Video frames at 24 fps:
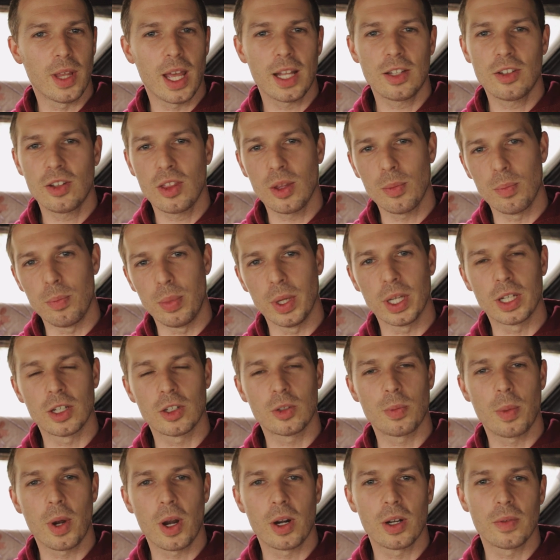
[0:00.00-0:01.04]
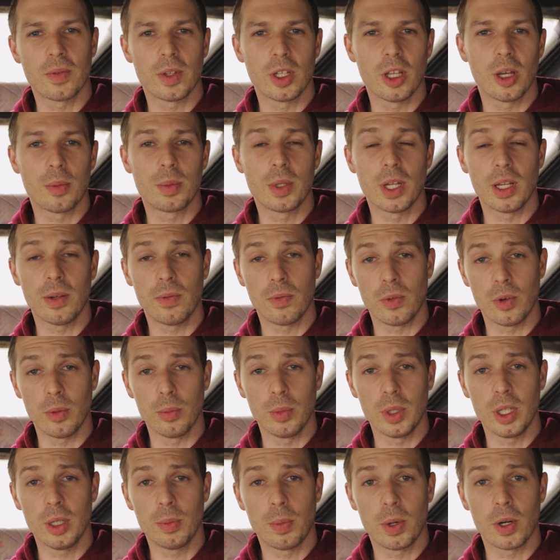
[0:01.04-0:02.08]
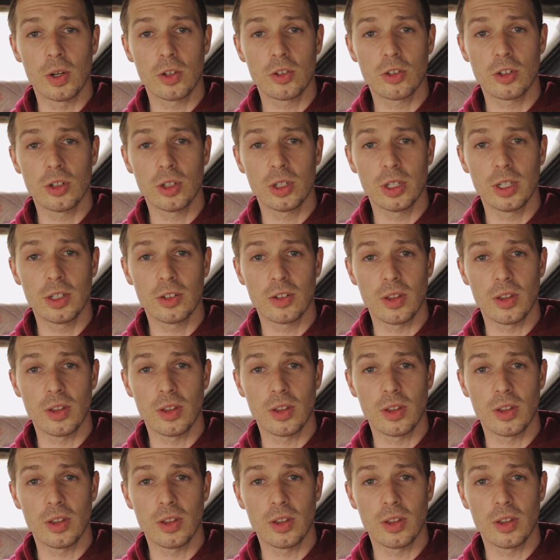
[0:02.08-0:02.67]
That's the biggest part of the update for me personally,